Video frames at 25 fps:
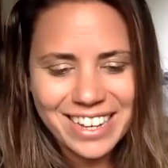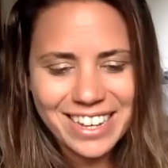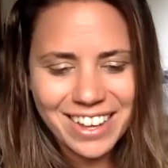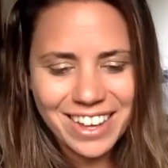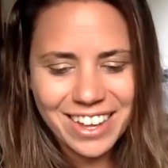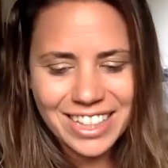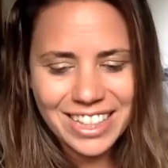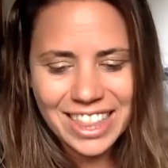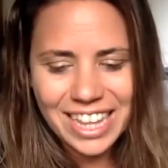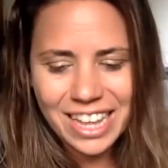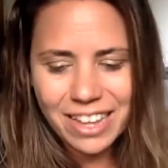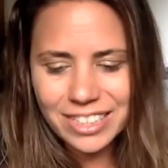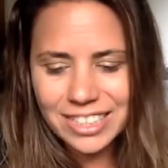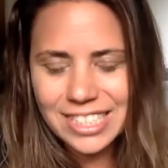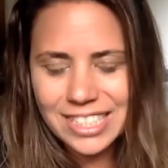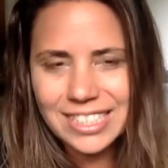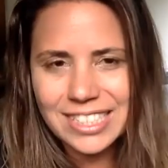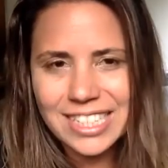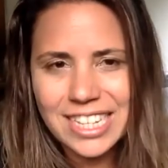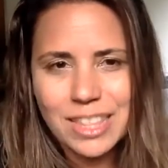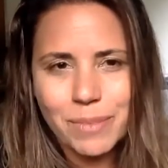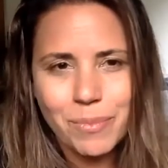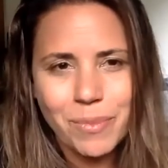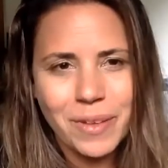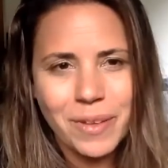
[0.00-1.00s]
I'd like to
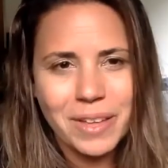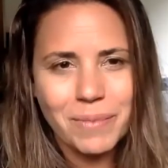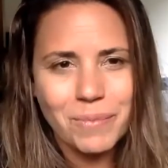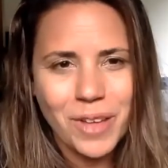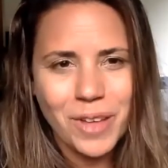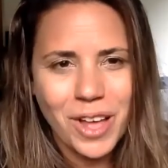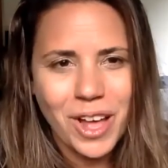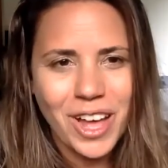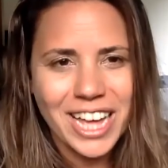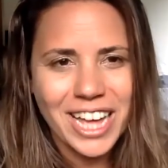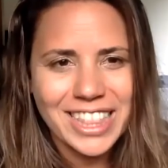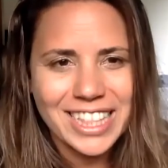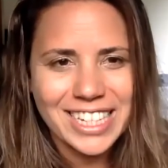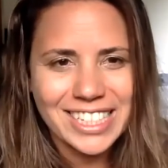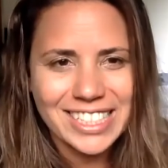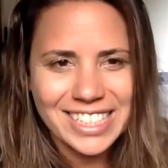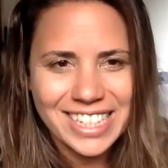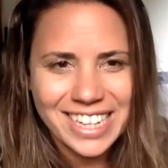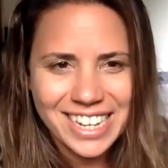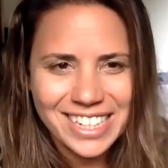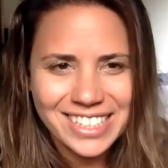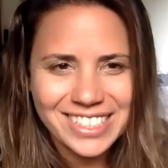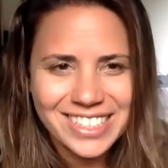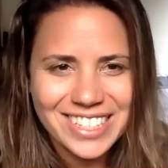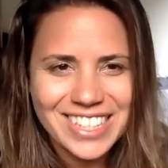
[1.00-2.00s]
see the behind the
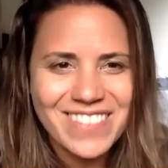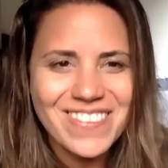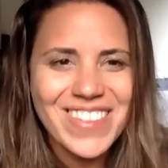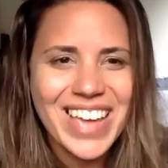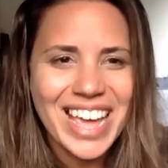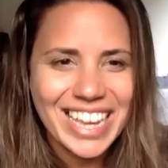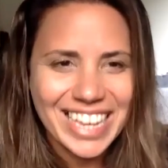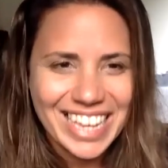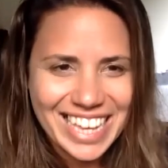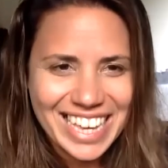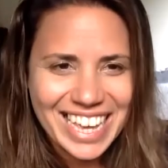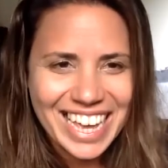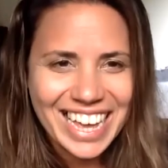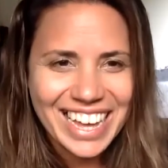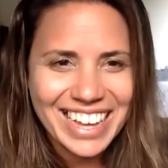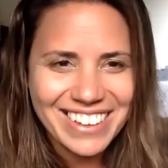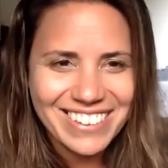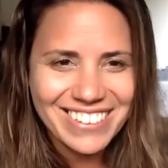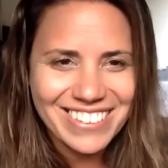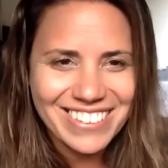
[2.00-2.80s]
scenes or the making up.